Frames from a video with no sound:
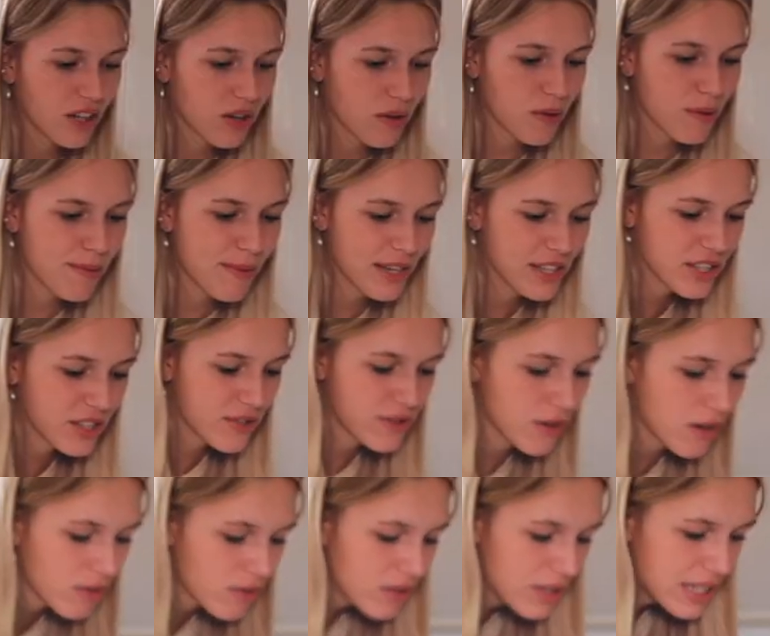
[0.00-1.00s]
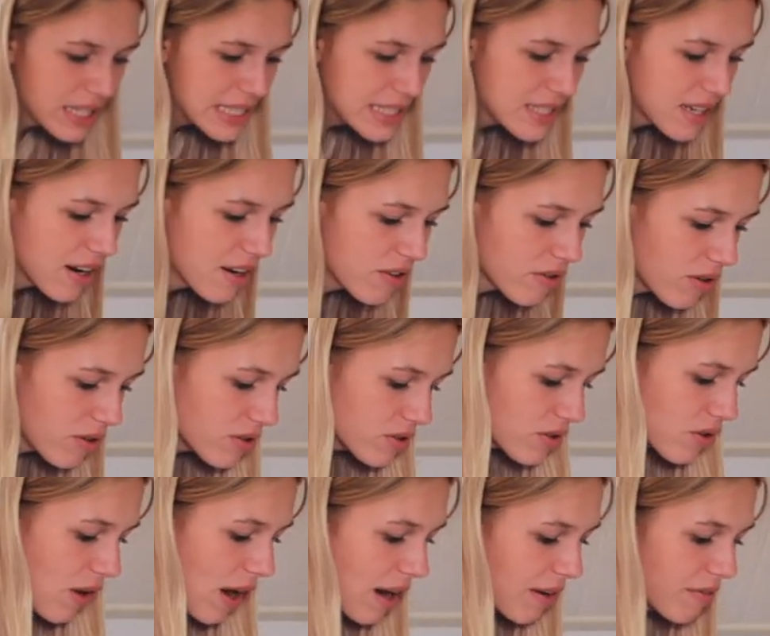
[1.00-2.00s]
You know what my struggle is? I
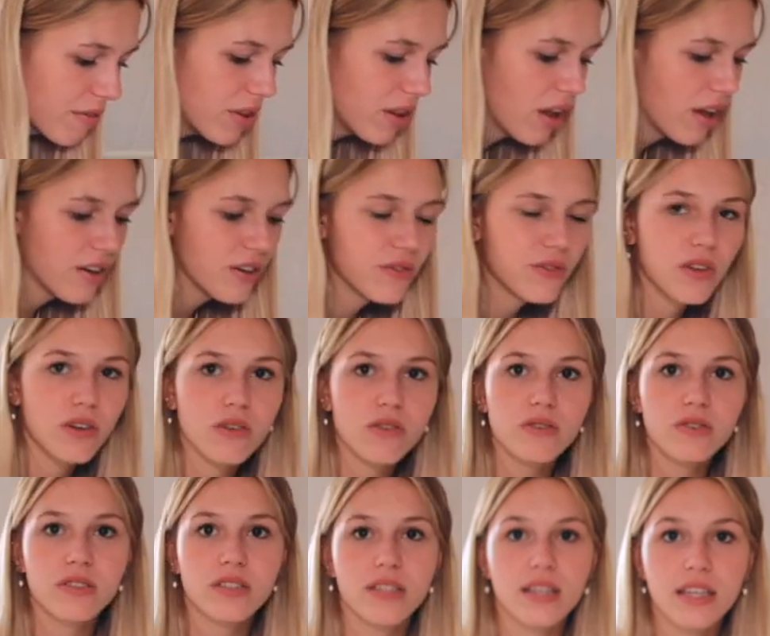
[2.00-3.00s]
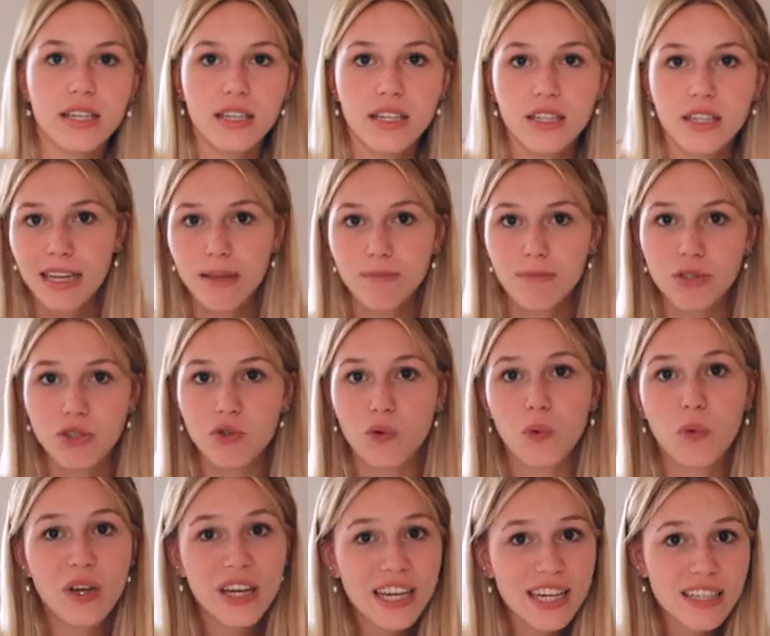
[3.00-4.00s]
also have a lot of those, like,
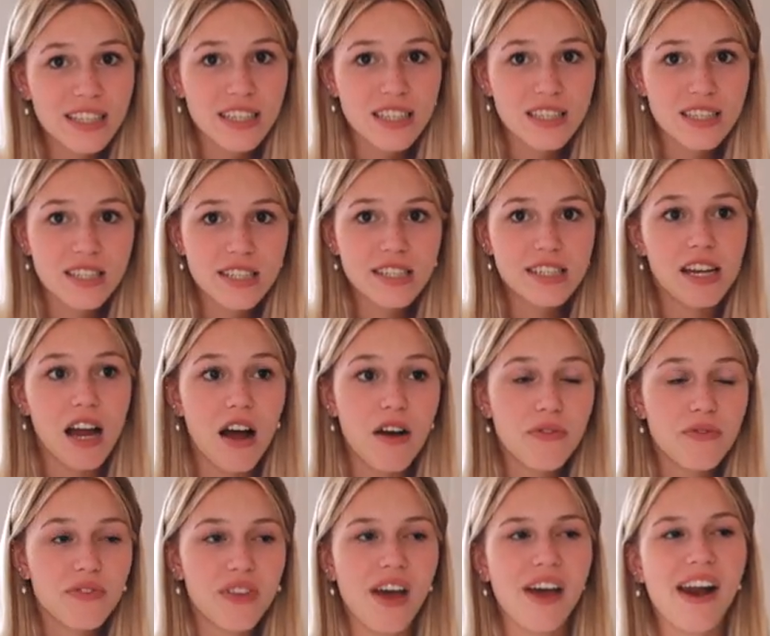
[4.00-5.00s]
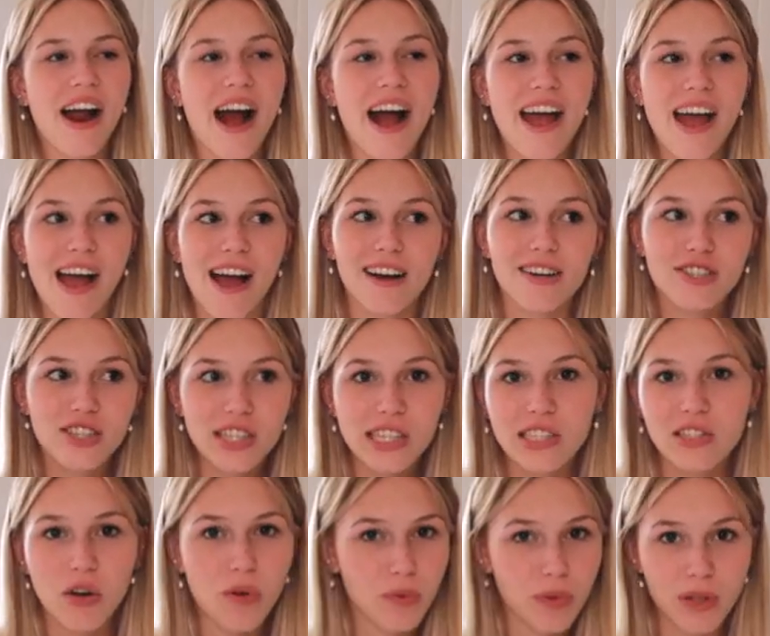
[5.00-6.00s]
in-between stuff that I actually
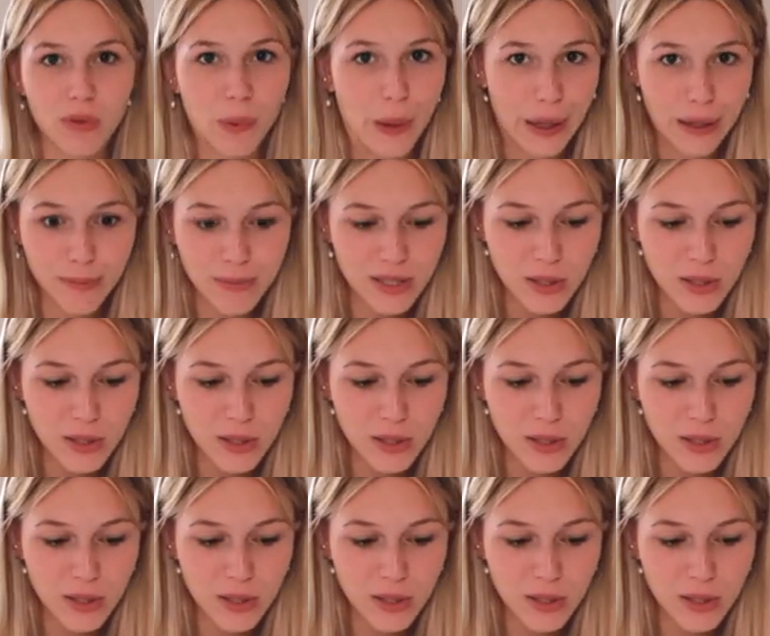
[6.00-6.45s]
don't really wear in